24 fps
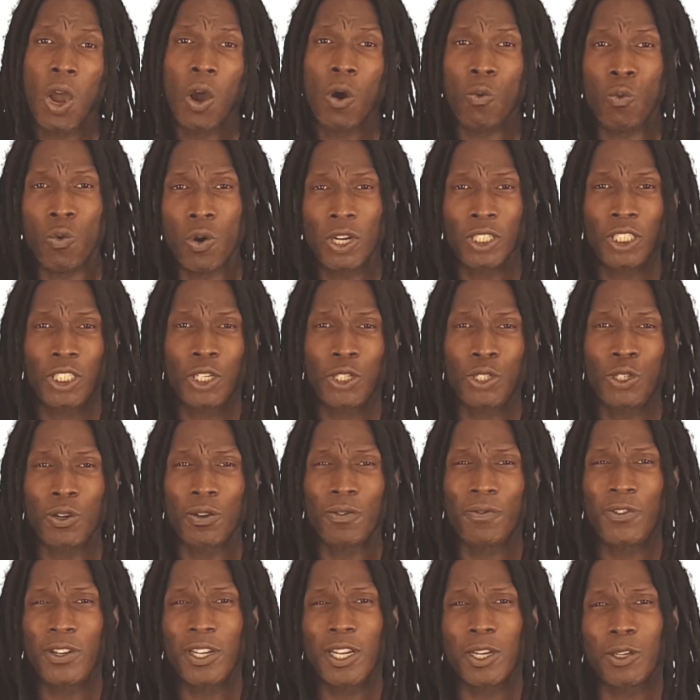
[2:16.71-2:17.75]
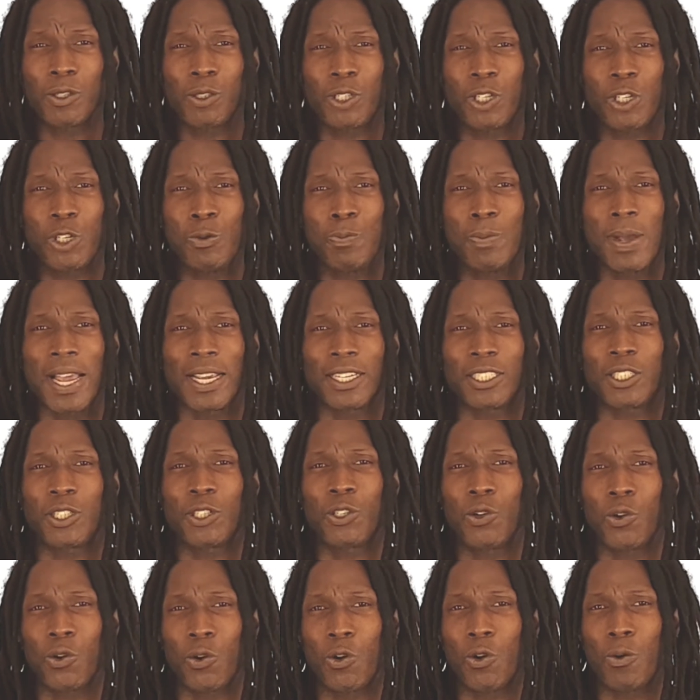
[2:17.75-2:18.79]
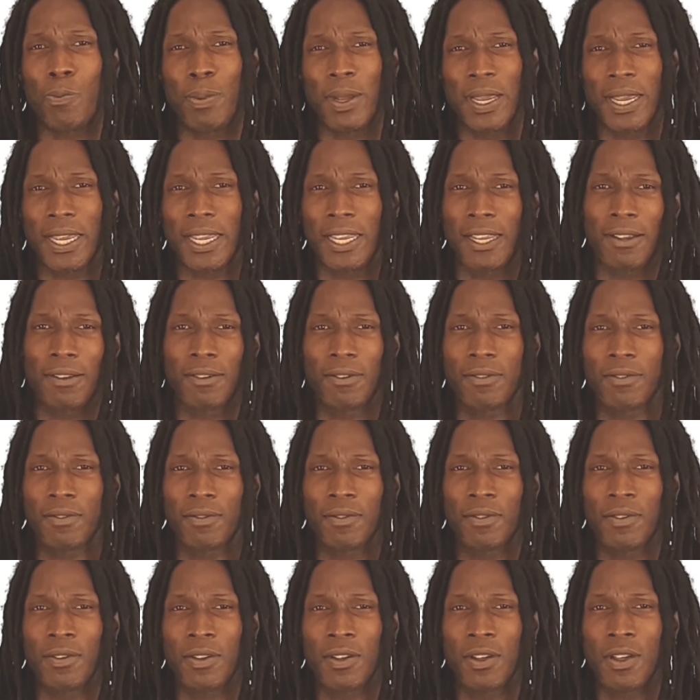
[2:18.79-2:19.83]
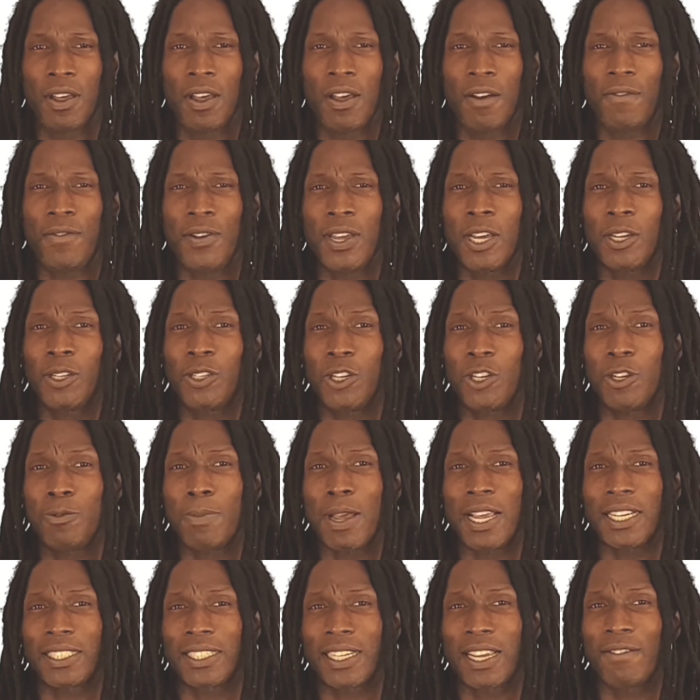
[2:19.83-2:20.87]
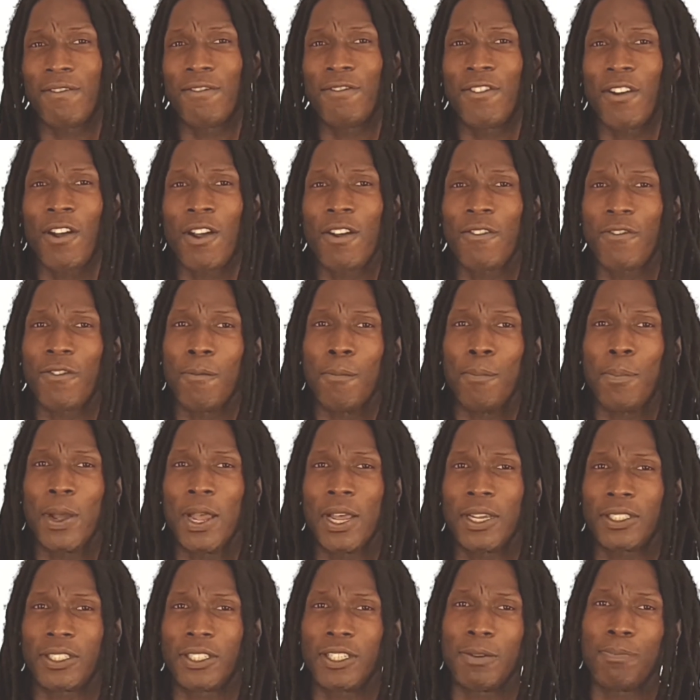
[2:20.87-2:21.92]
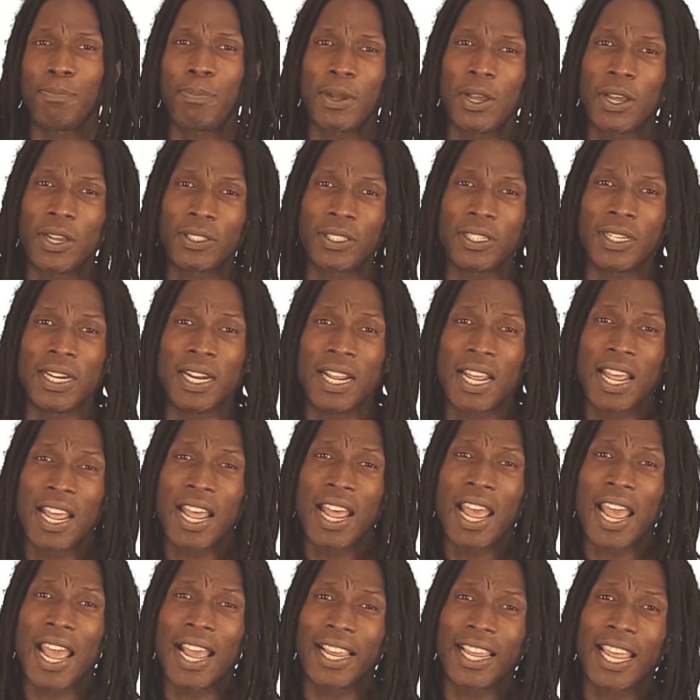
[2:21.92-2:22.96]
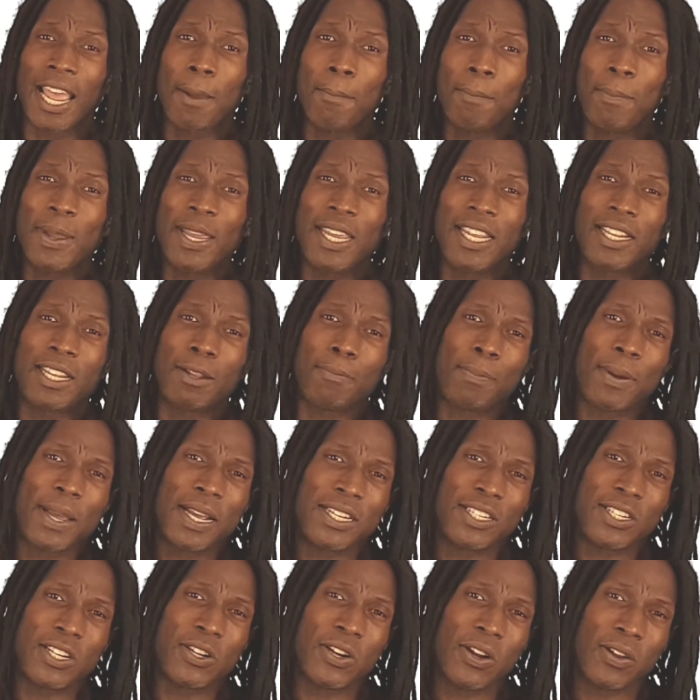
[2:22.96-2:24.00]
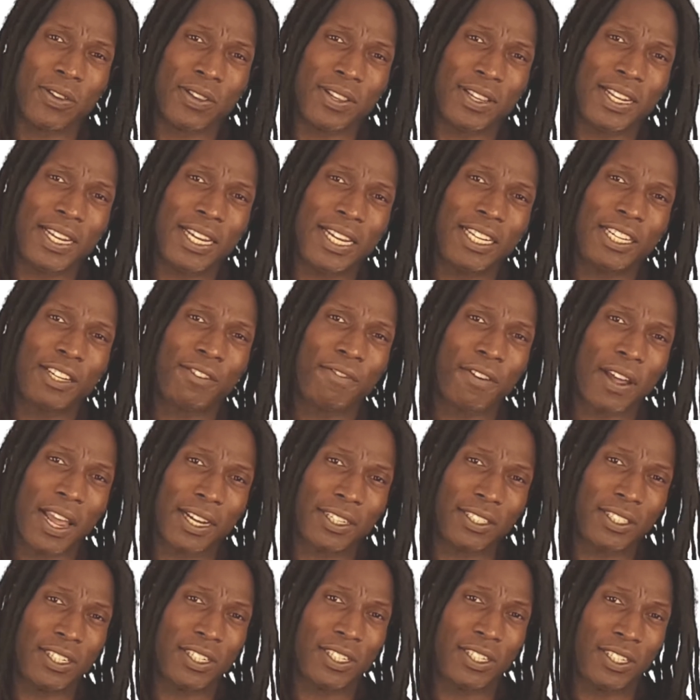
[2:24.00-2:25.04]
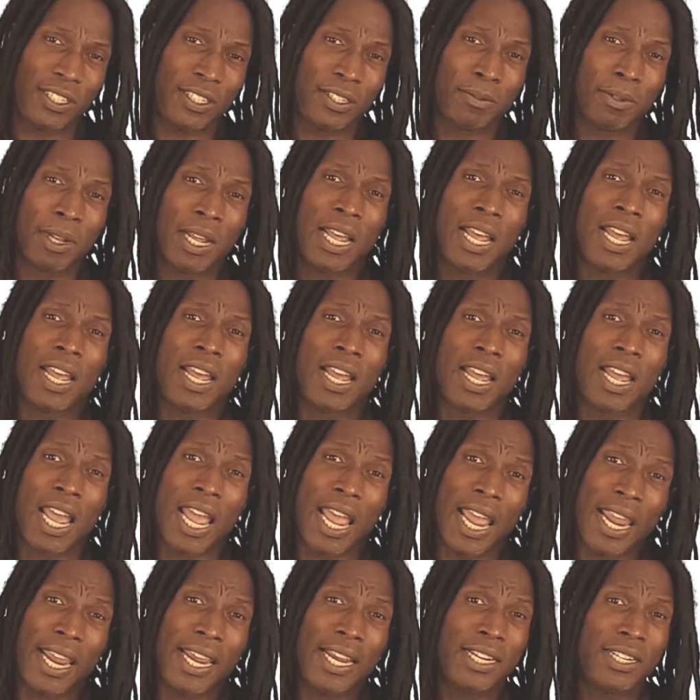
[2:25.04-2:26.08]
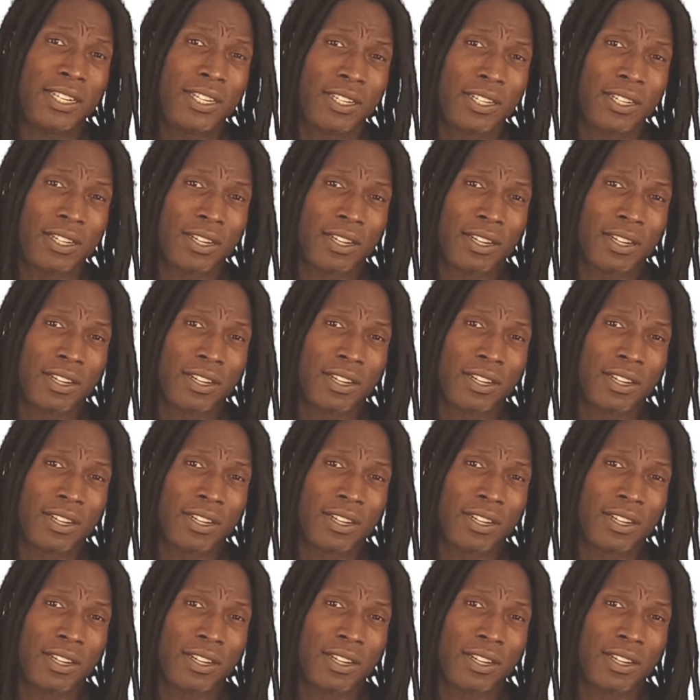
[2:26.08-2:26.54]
What should your VO2 max score be? VO2 max can vary from person to person and can be dependent on these factors: age,